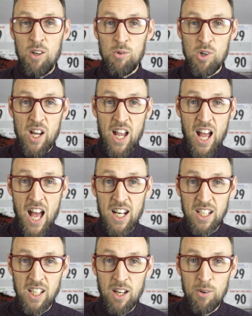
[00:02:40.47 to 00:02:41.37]
where I
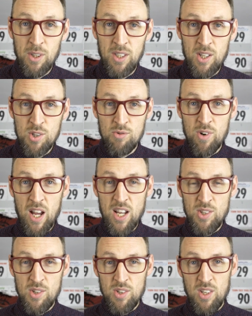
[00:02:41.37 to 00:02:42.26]
had a go at this
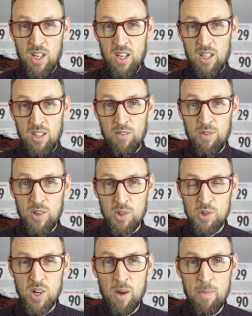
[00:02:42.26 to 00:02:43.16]
race the
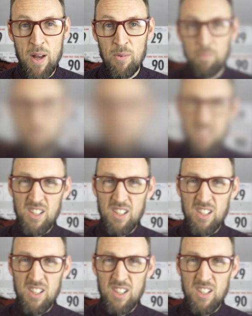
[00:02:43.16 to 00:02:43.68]
first time out.